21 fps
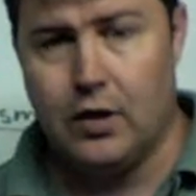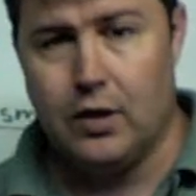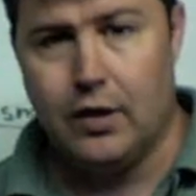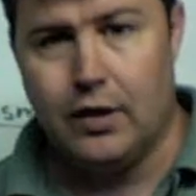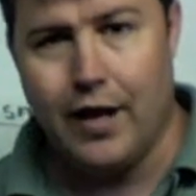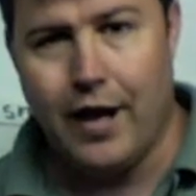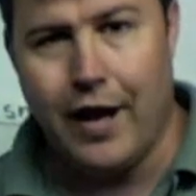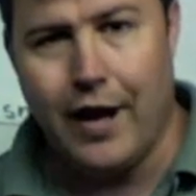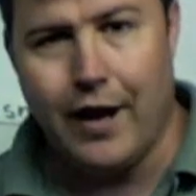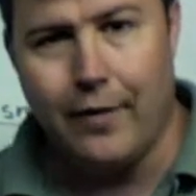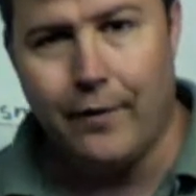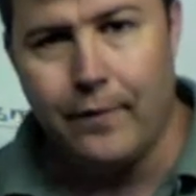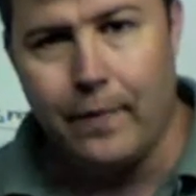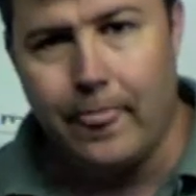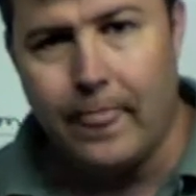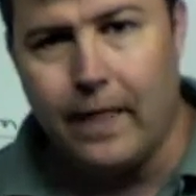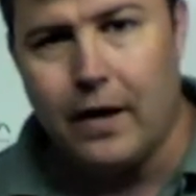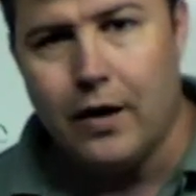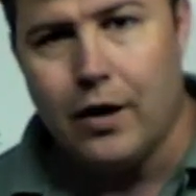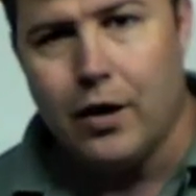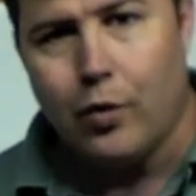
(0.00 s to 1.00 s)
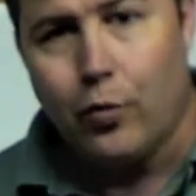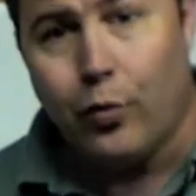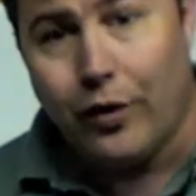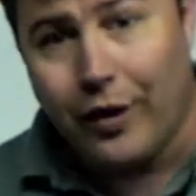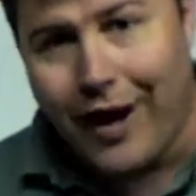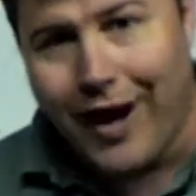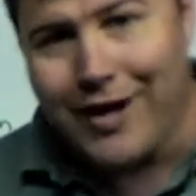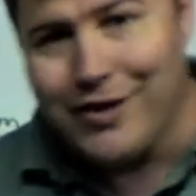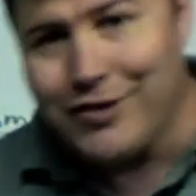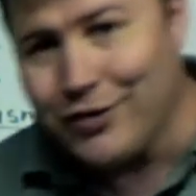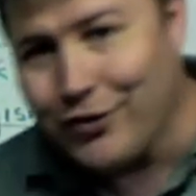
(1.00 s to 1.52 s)
Now, when
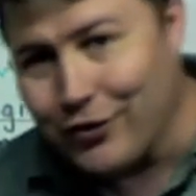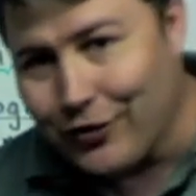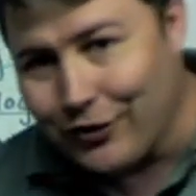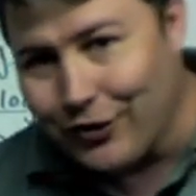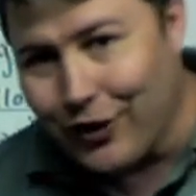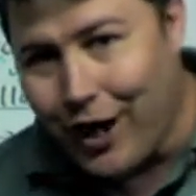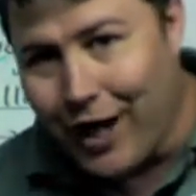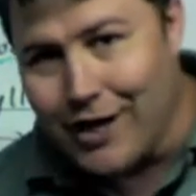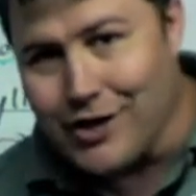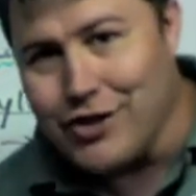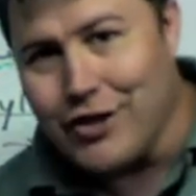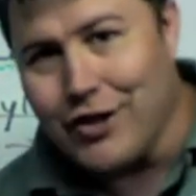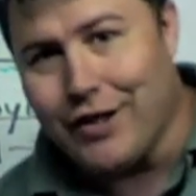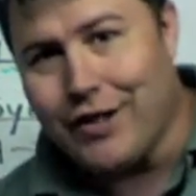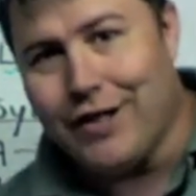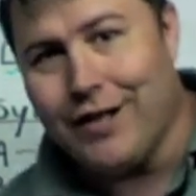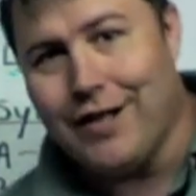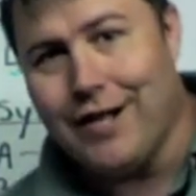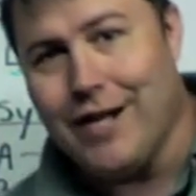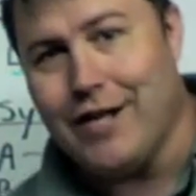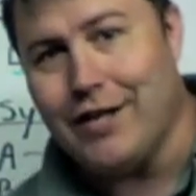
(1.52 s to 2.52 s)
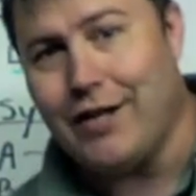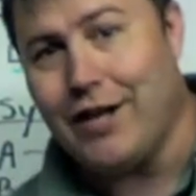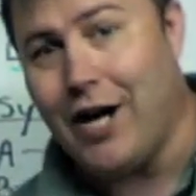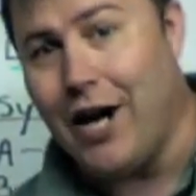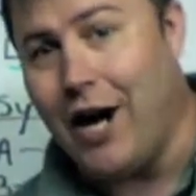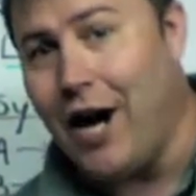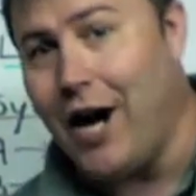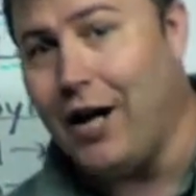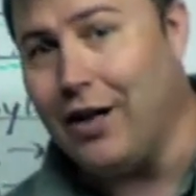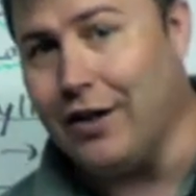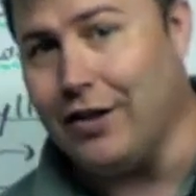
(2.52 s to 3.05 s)
I took logic in
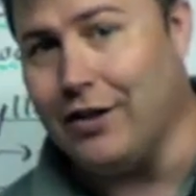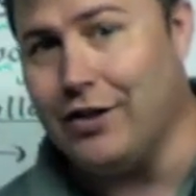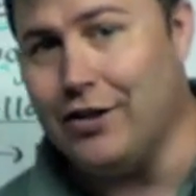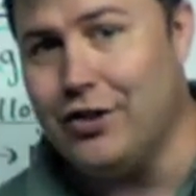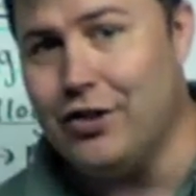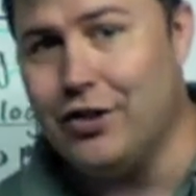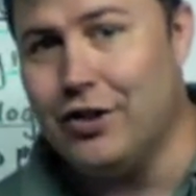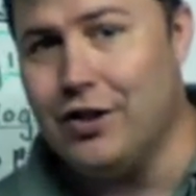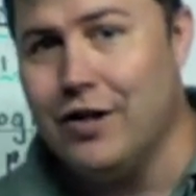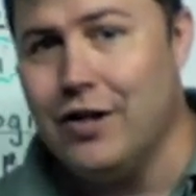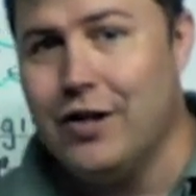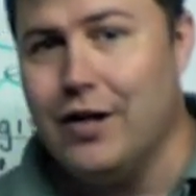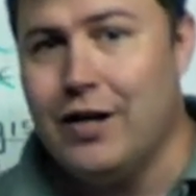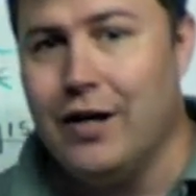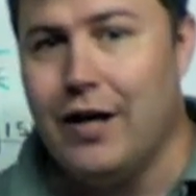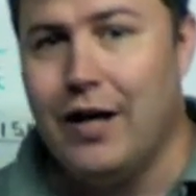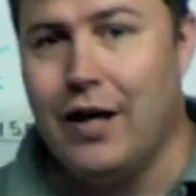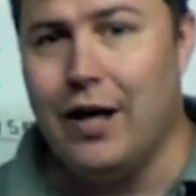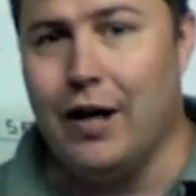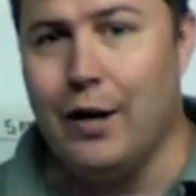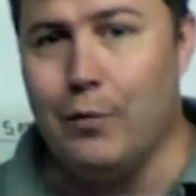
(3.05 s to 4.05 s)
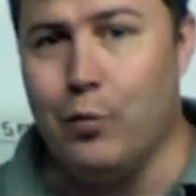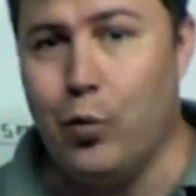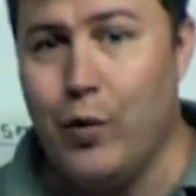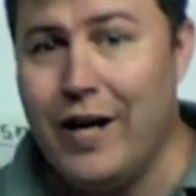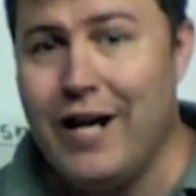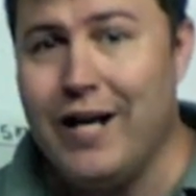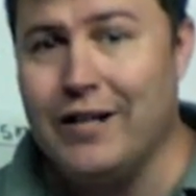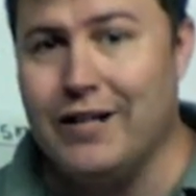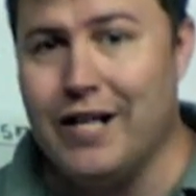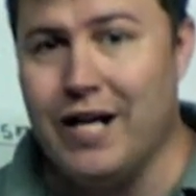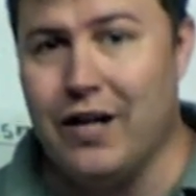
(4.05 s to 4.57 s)
college, we
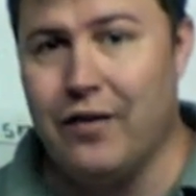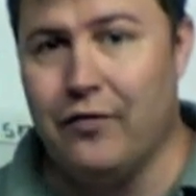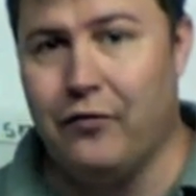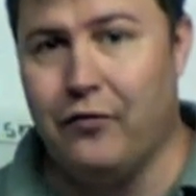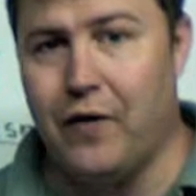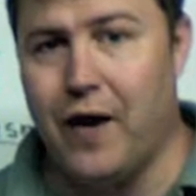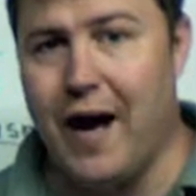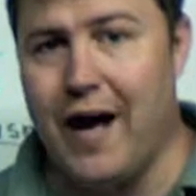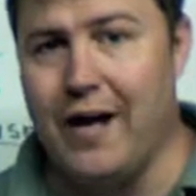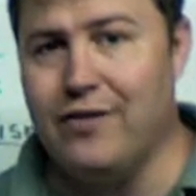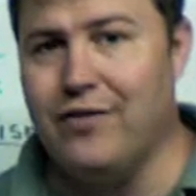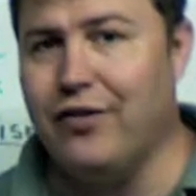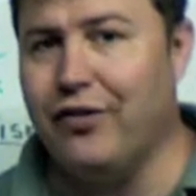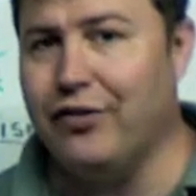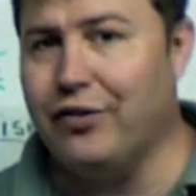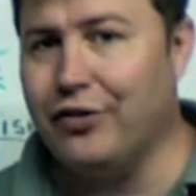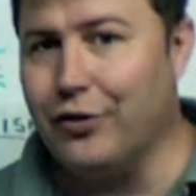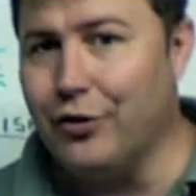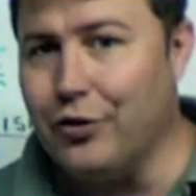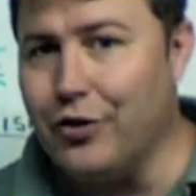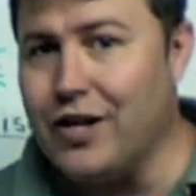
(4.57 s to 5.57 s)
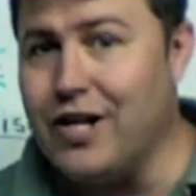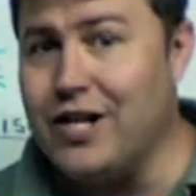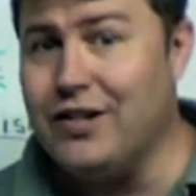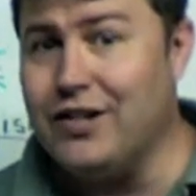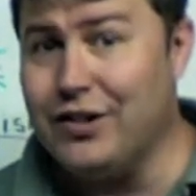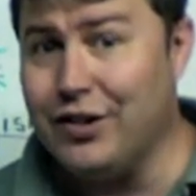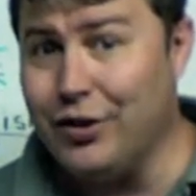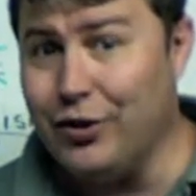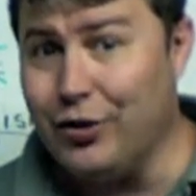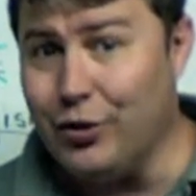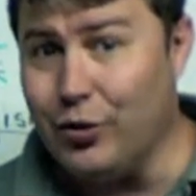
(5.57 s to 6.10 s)
identified
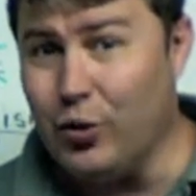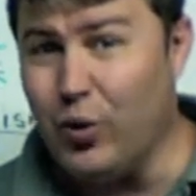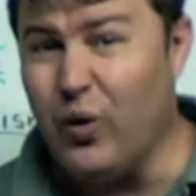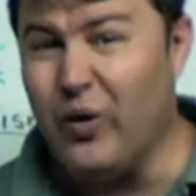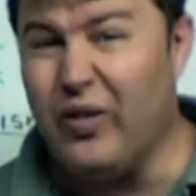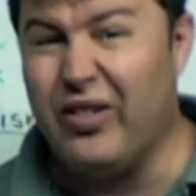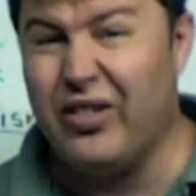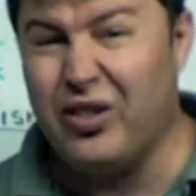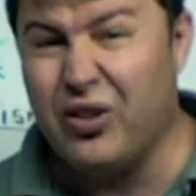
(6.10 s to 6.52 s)
32